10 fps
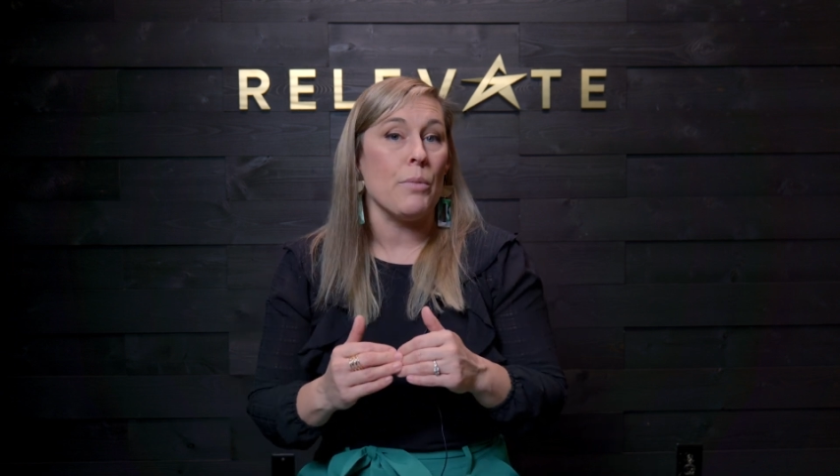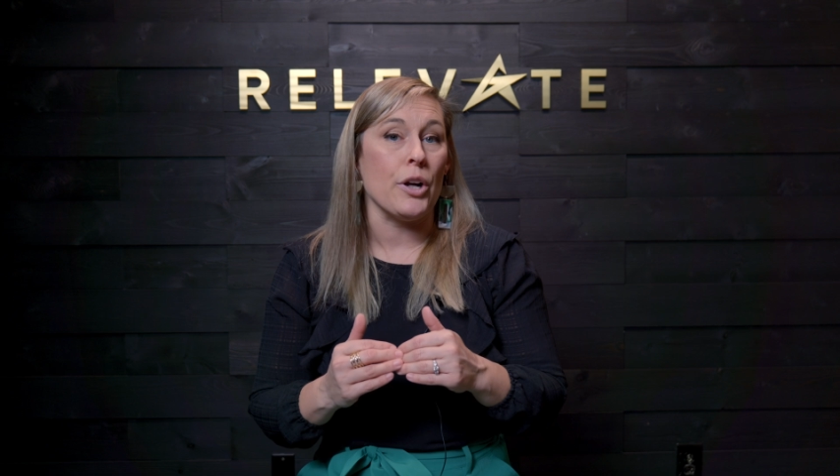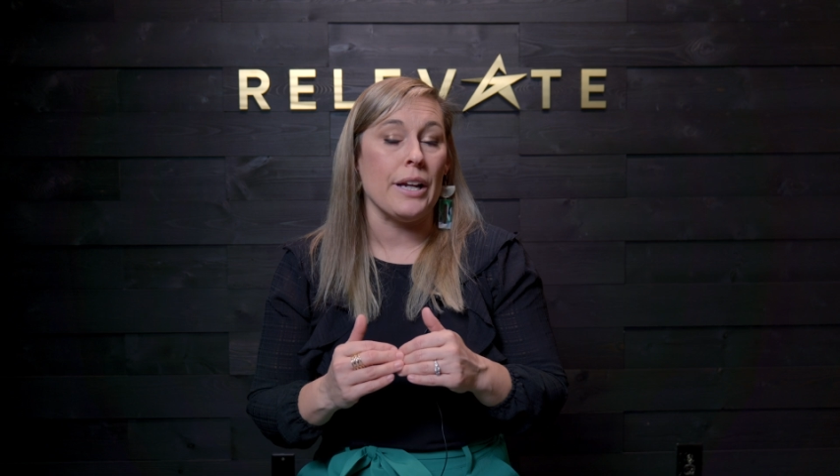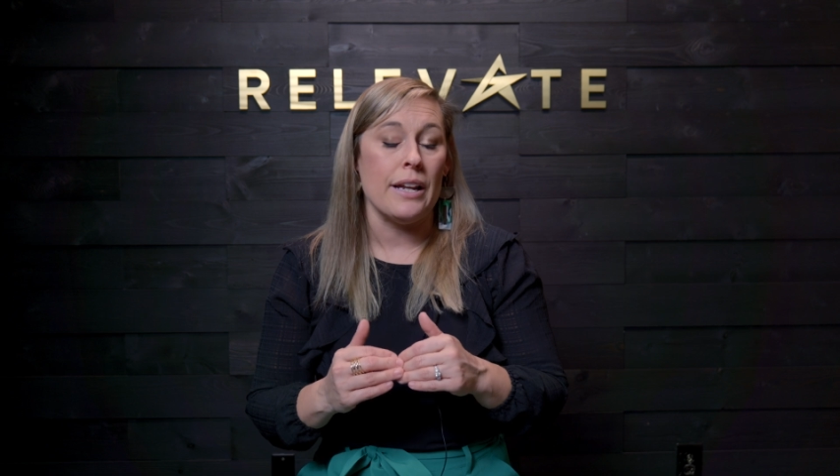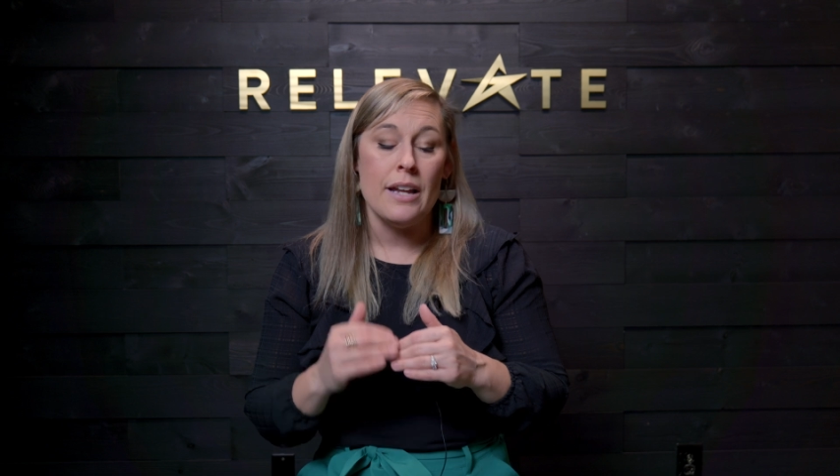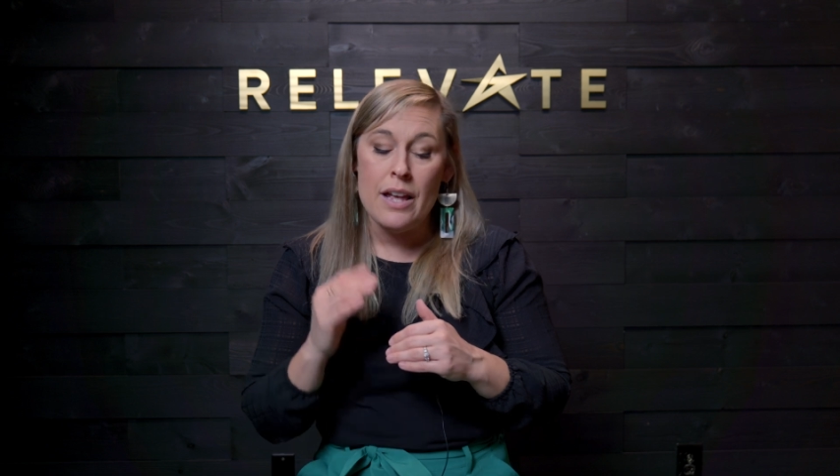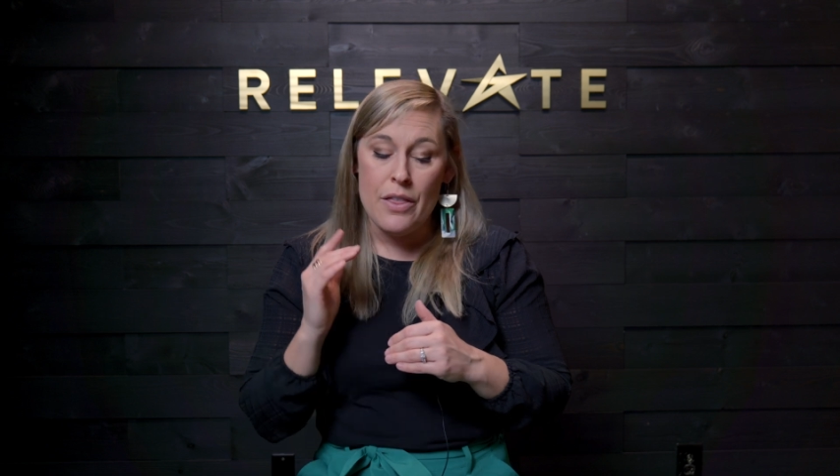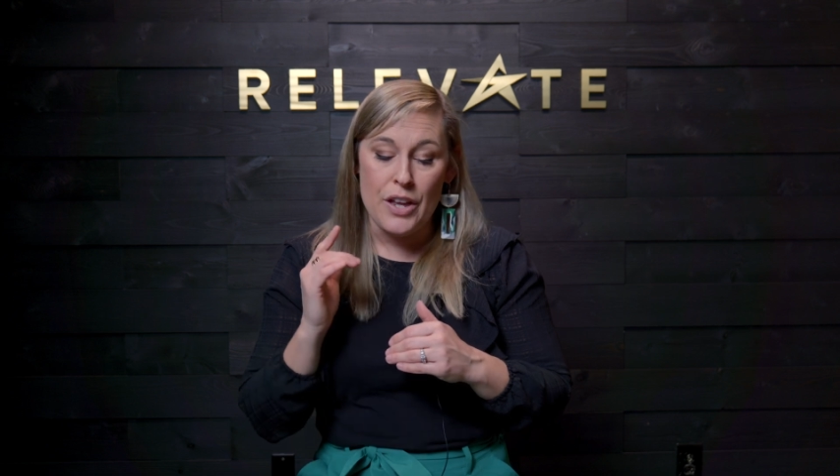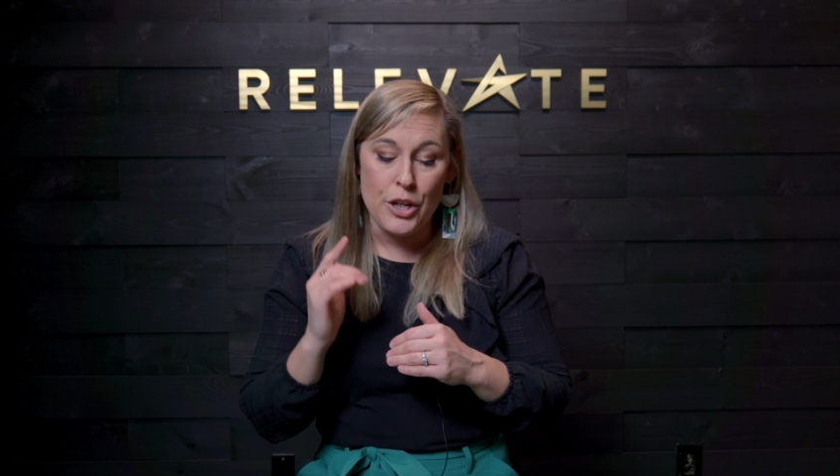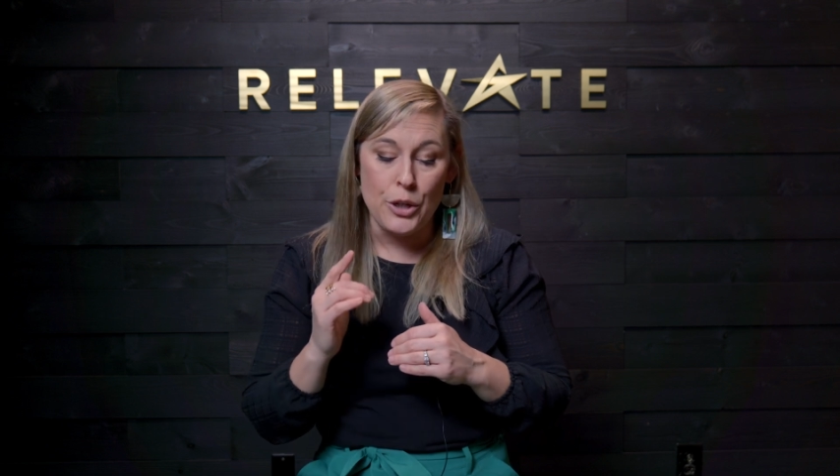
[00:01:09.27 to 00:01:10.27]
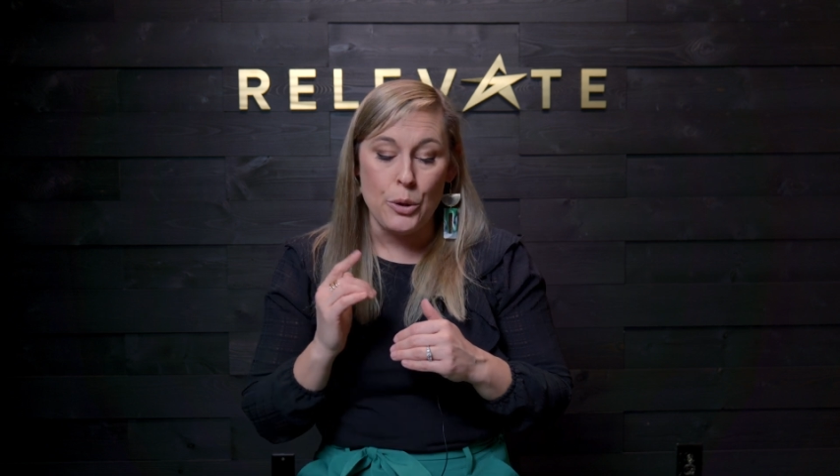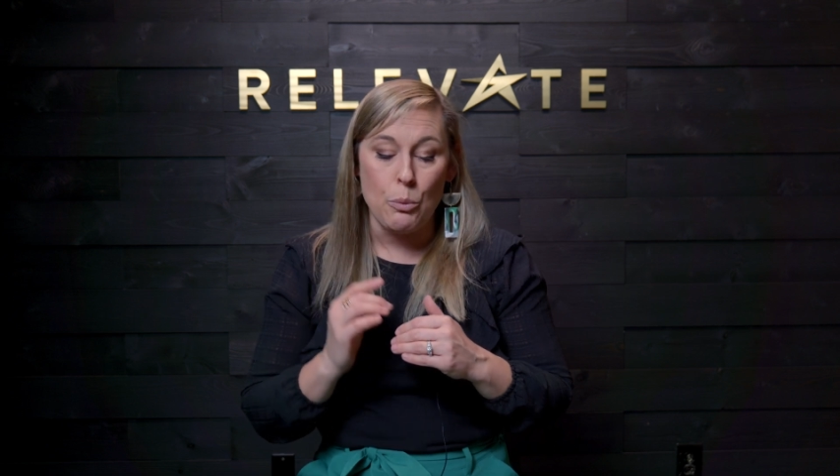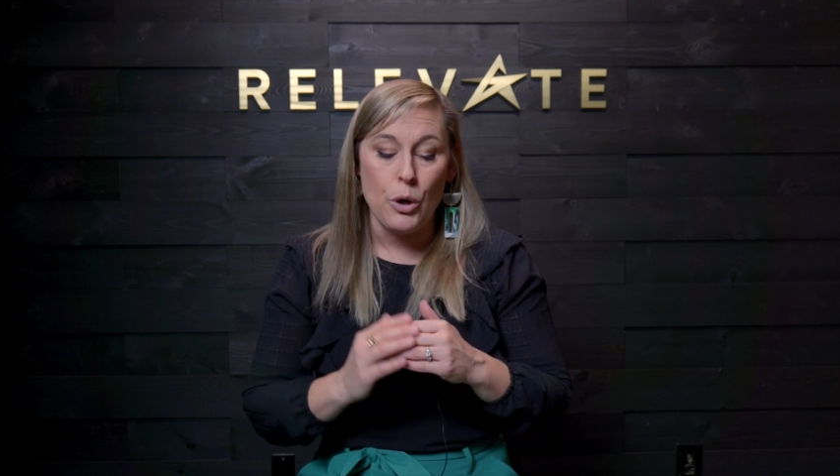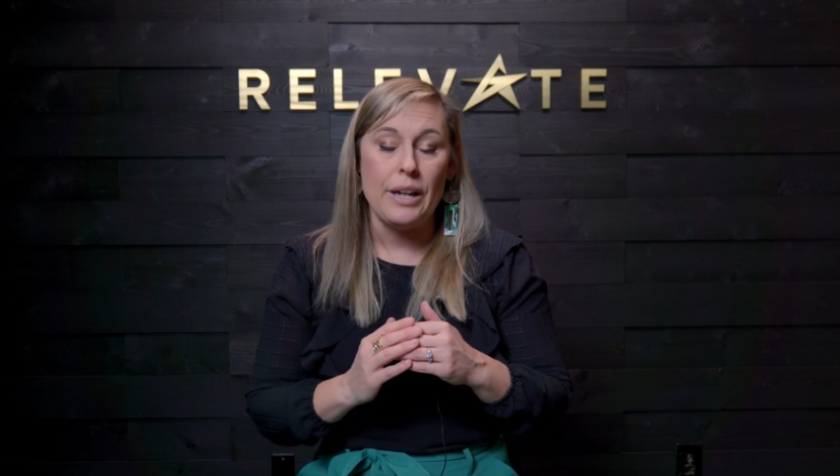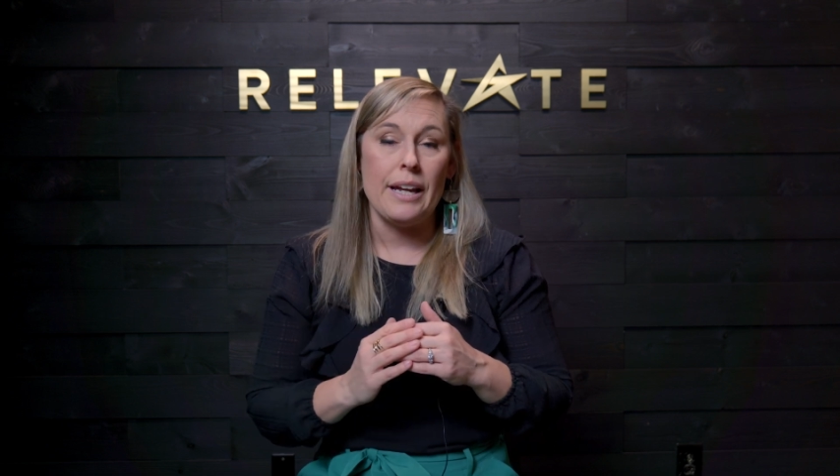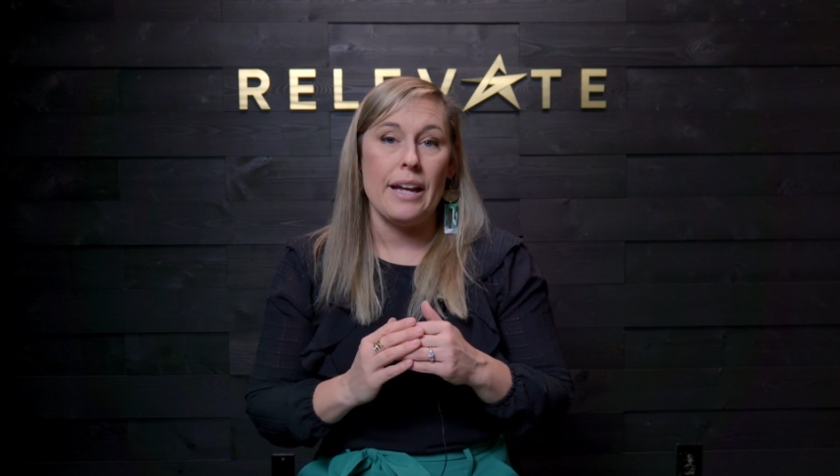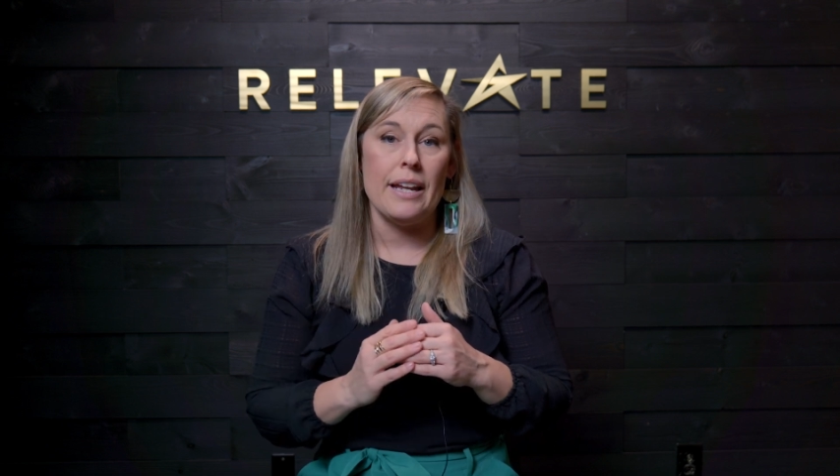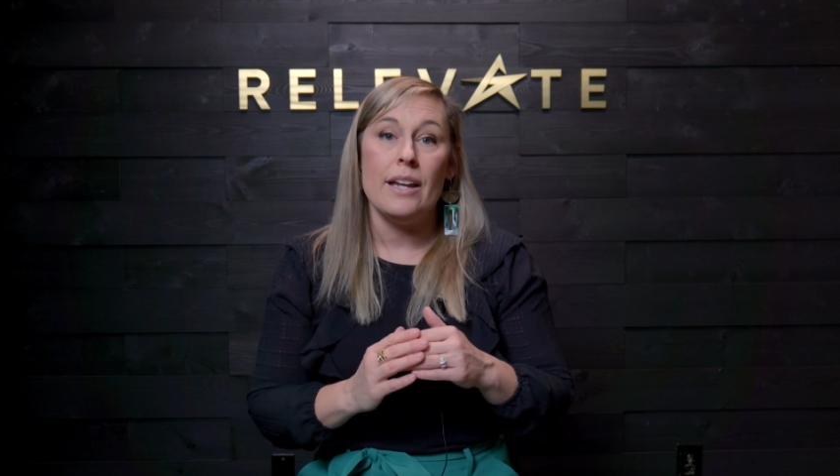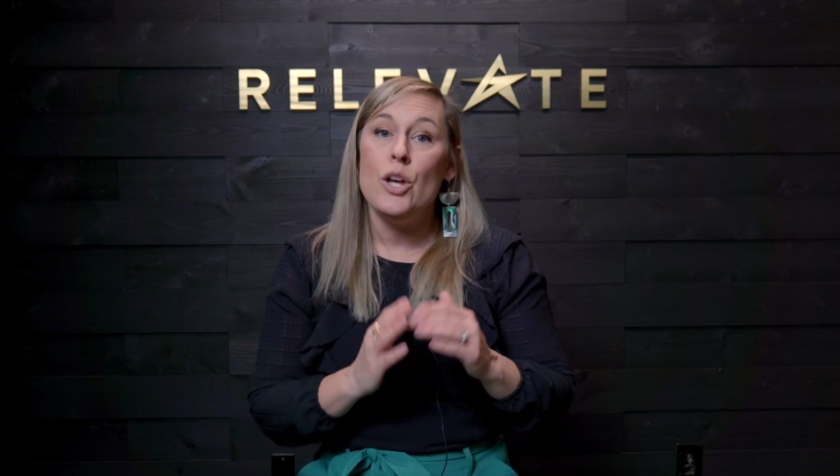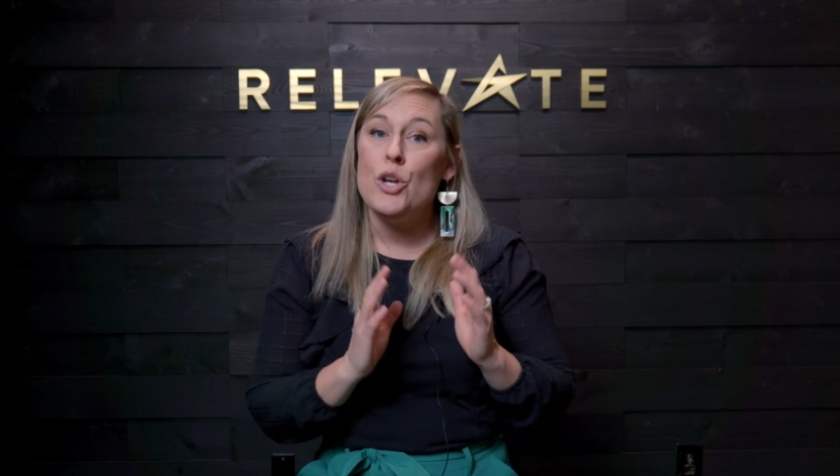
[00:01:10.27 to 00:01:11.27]
market that you're working
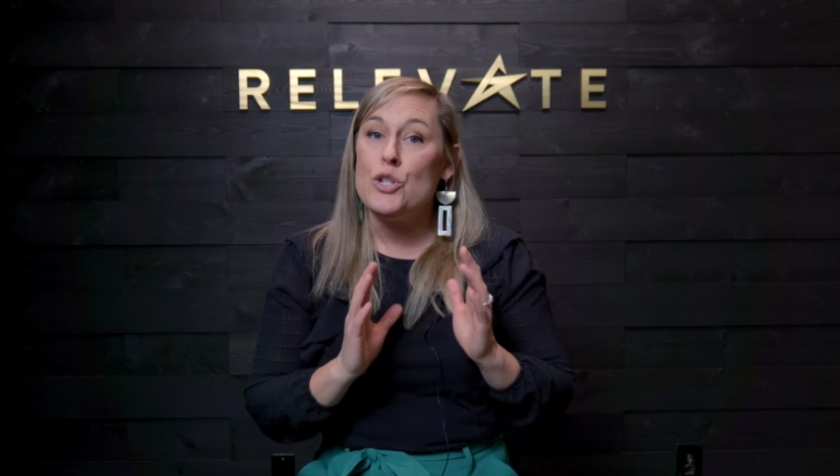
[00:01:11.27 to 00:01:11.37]
in.